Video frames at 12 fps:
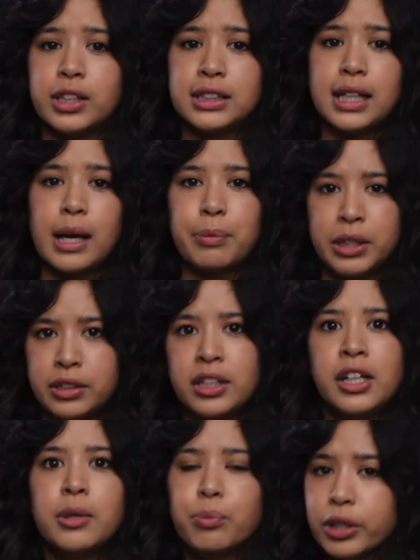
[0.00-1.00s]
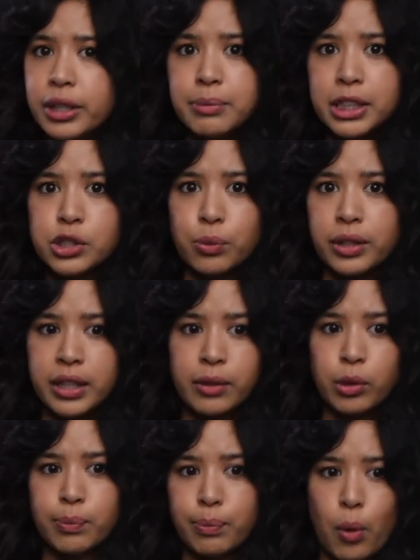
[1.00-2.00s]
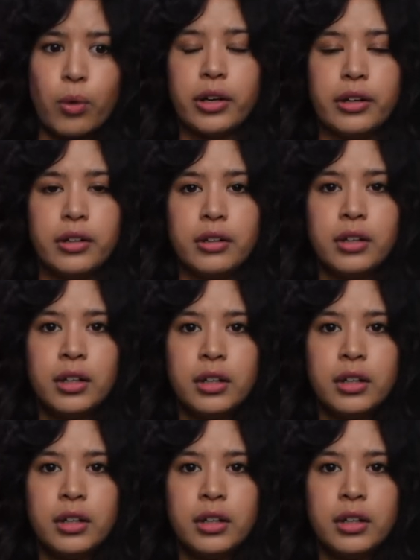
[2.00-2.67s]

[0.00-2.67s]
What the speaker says: rates happened pretty much when they were born.